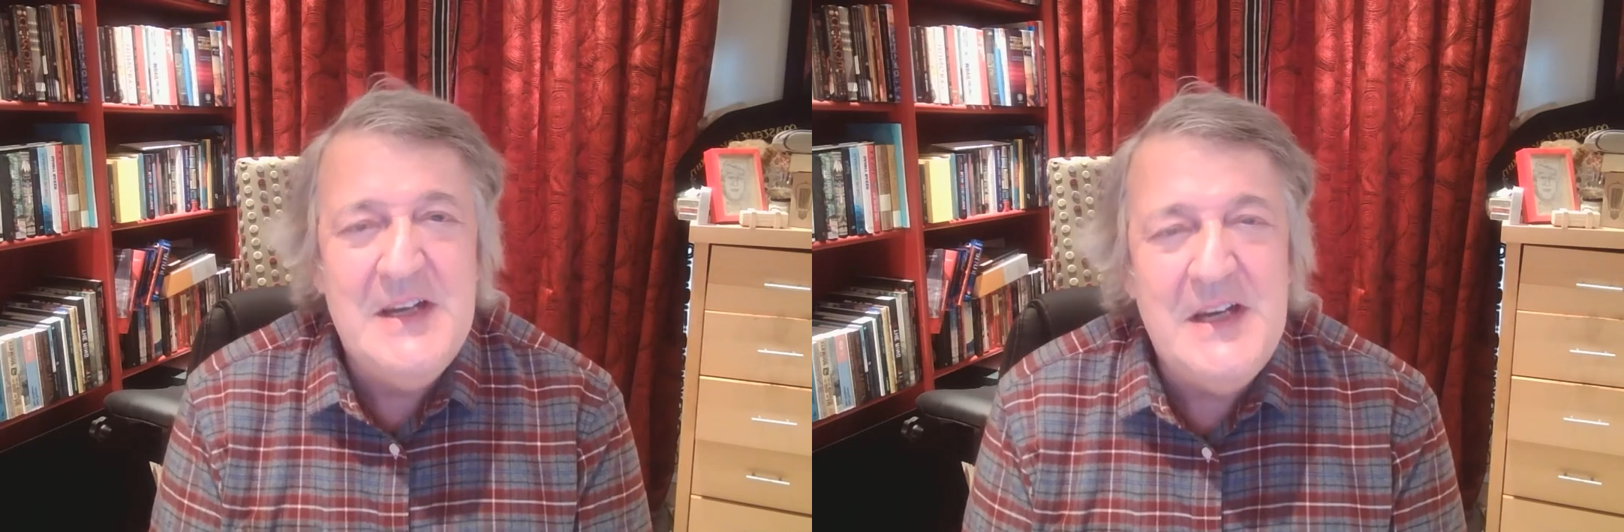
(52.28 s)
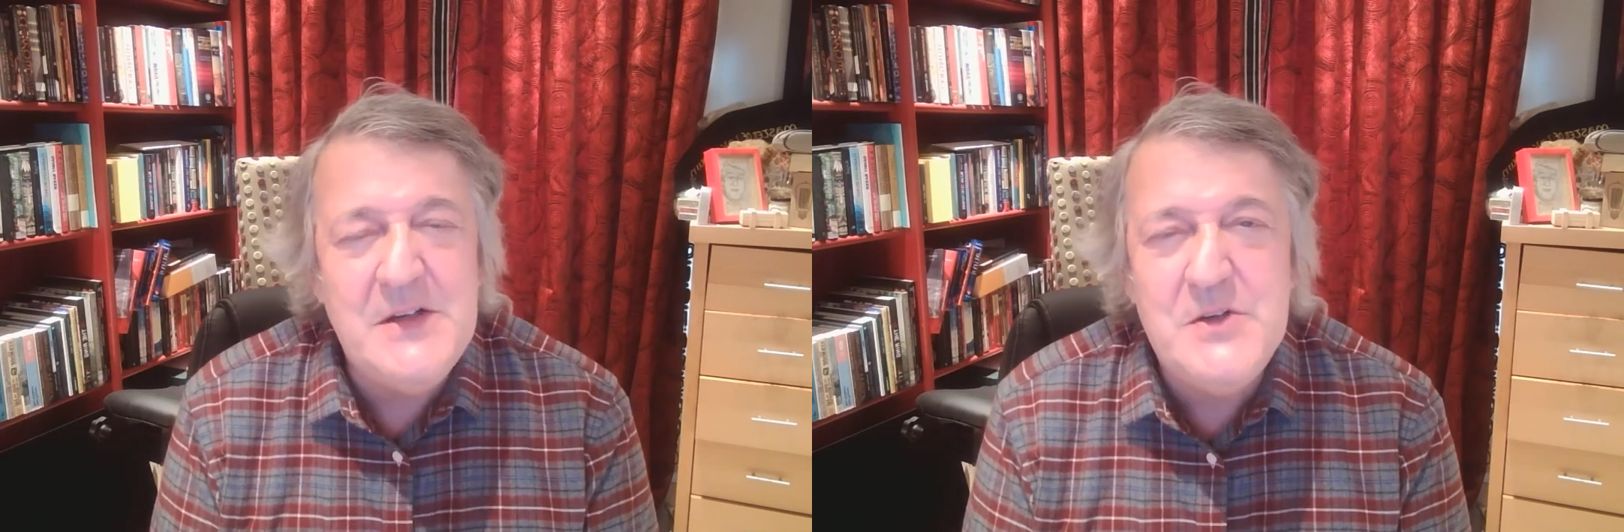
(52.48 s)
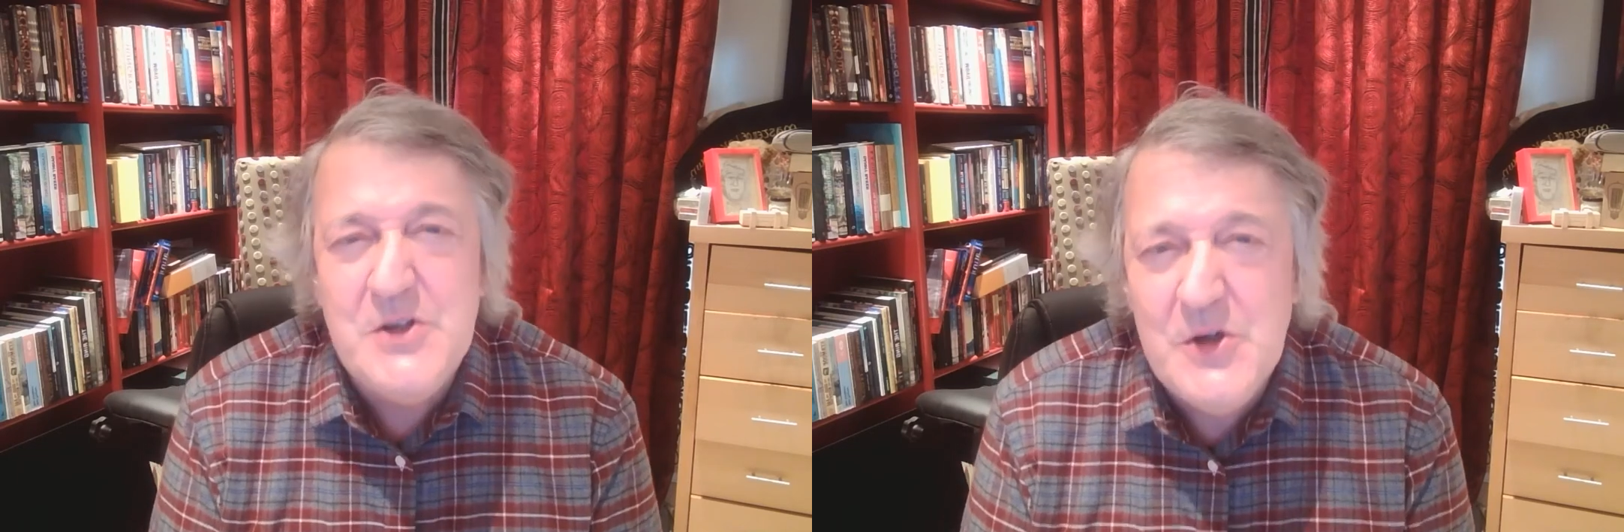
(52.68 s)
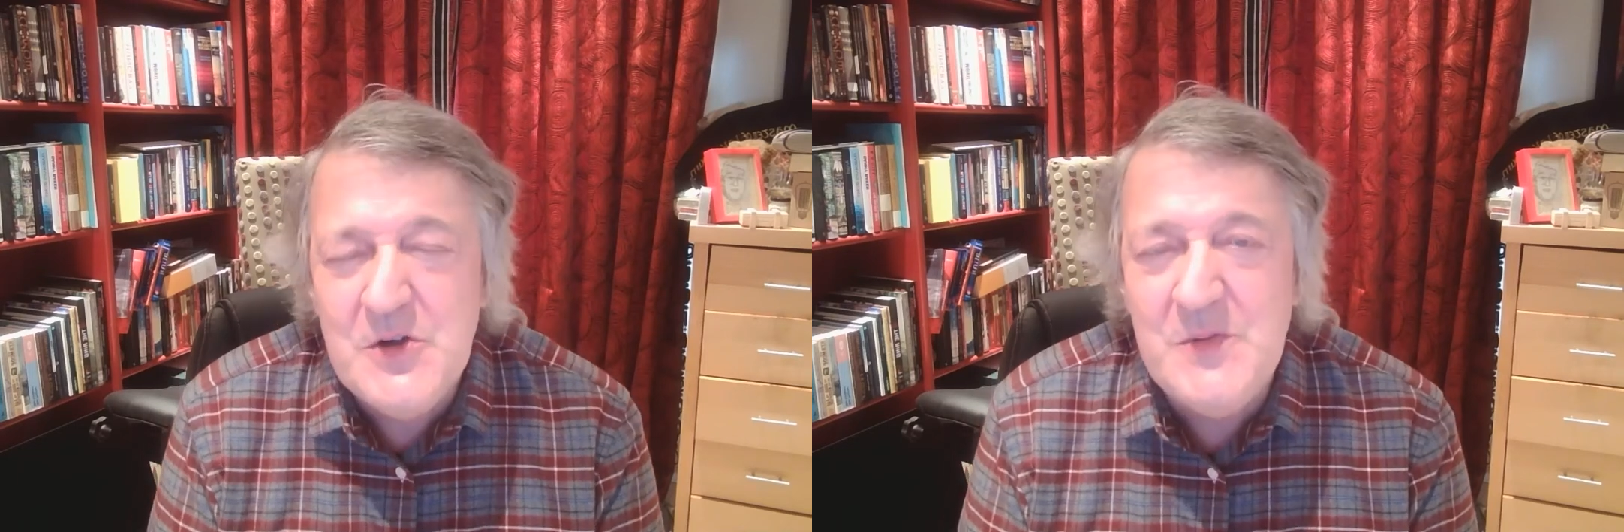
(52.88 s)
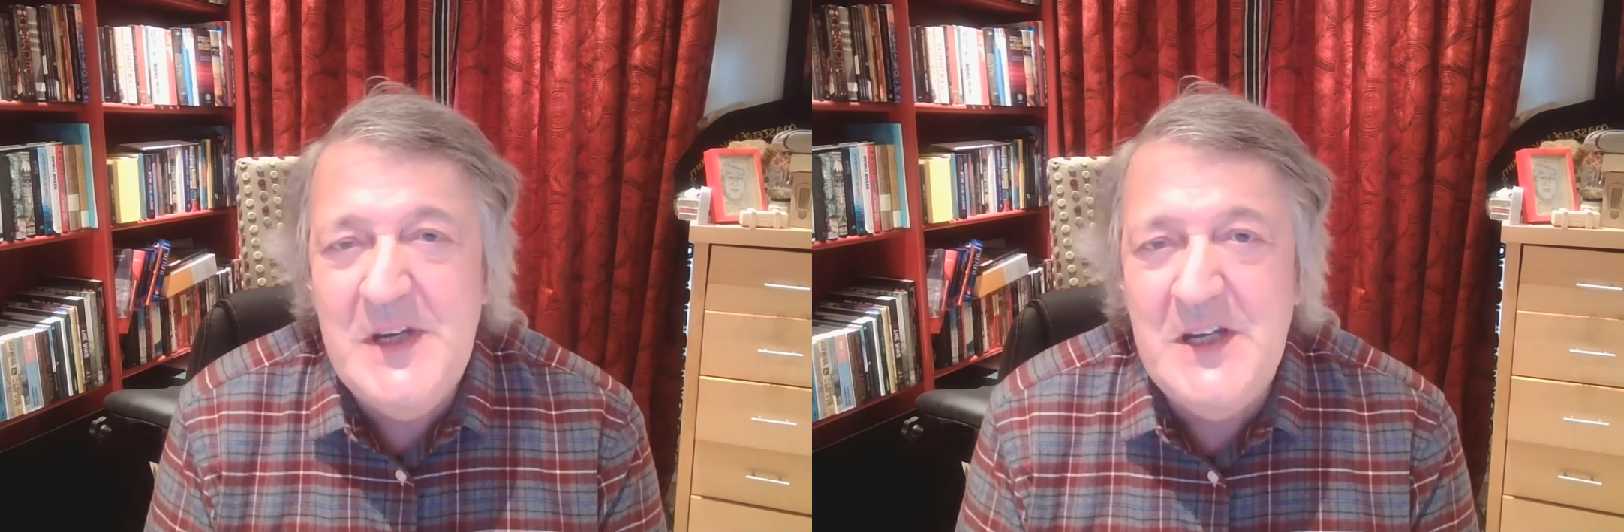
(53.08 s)
It
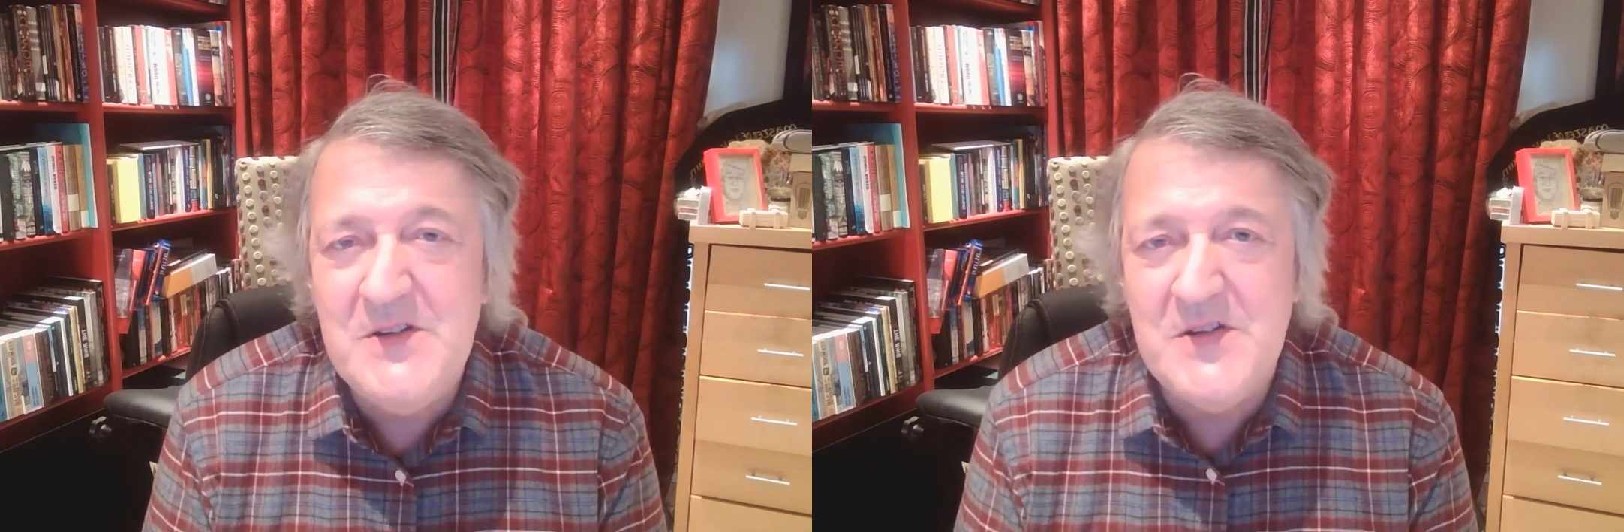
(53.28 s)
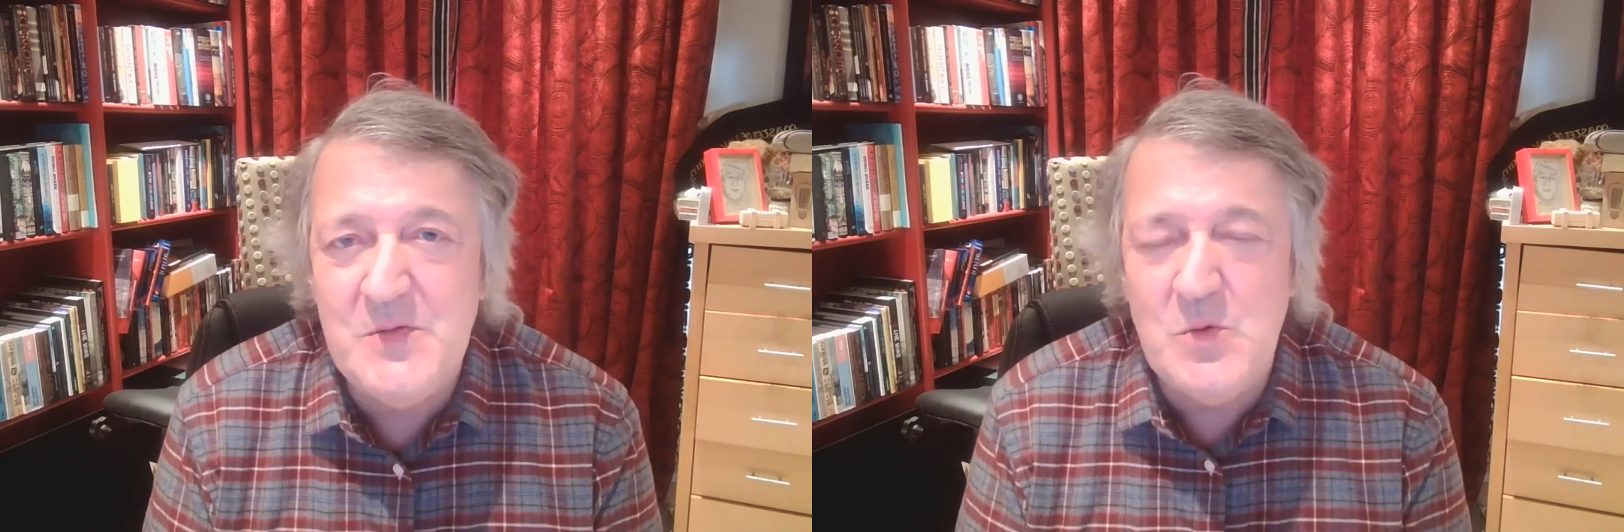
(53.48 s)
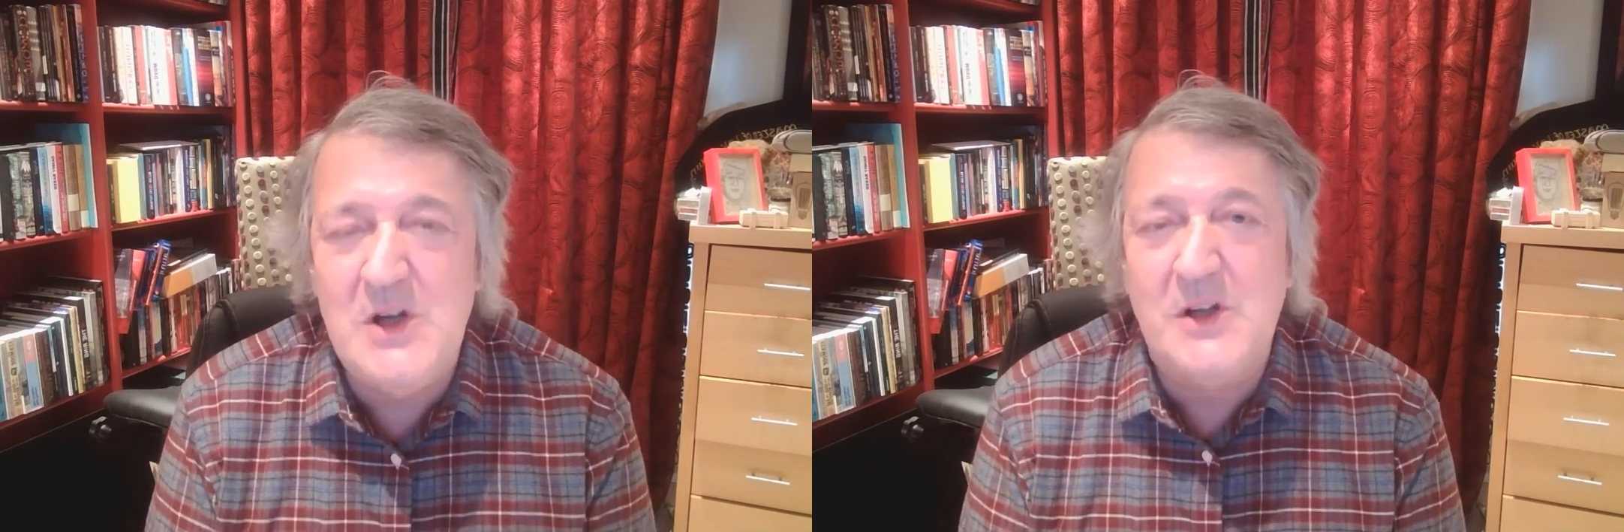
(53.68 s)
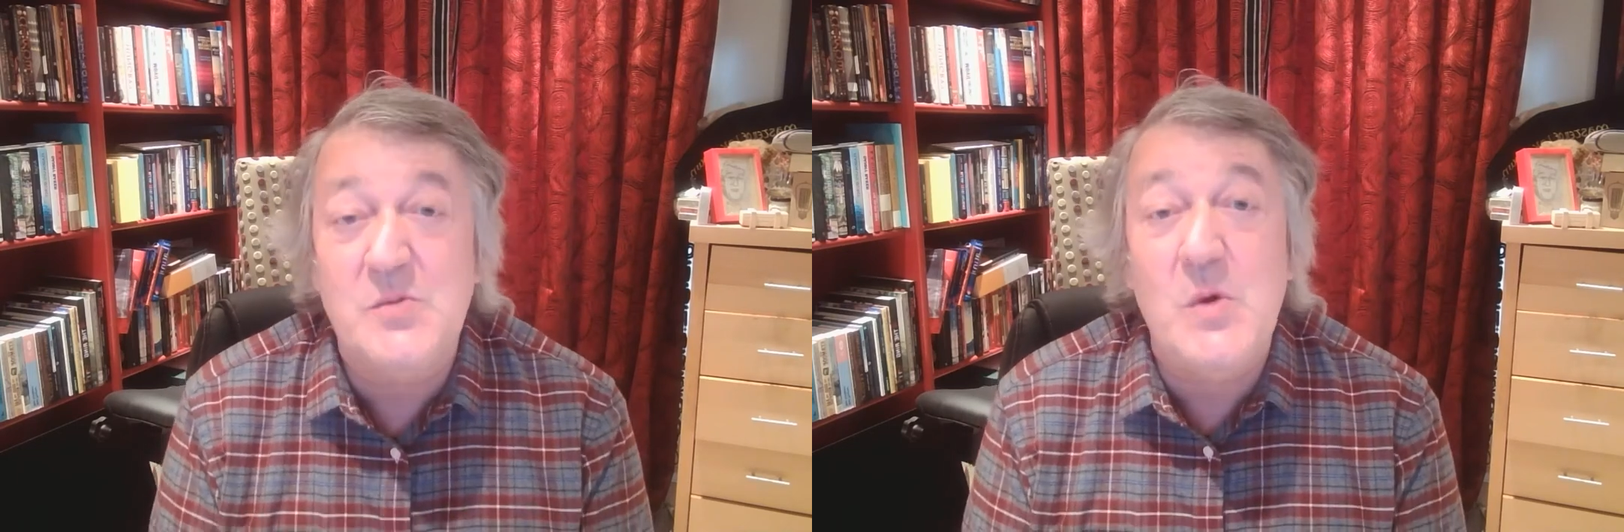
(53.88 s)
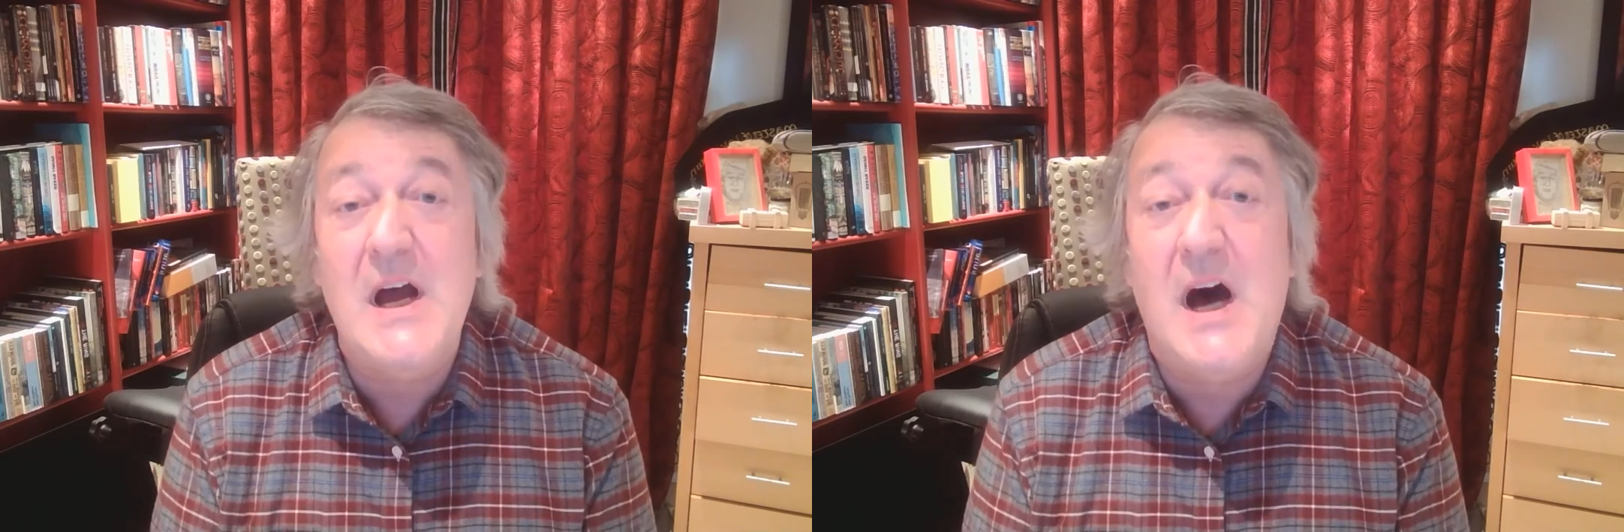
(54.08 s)
took me into the world
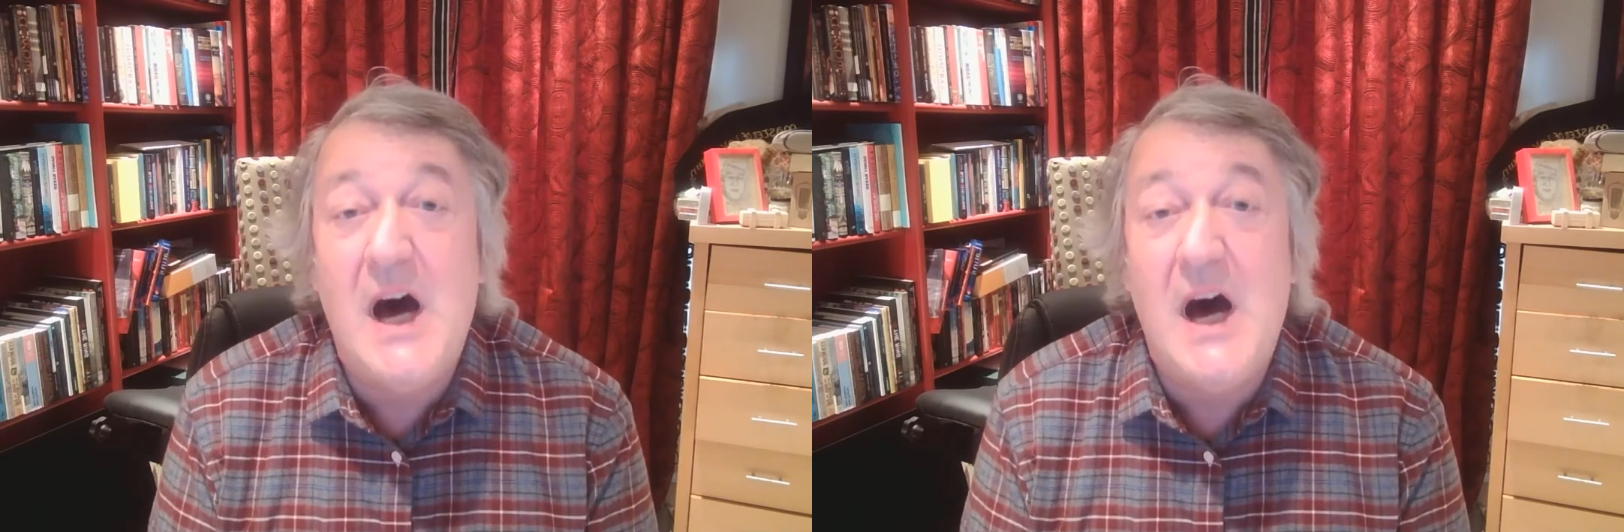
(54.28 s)
where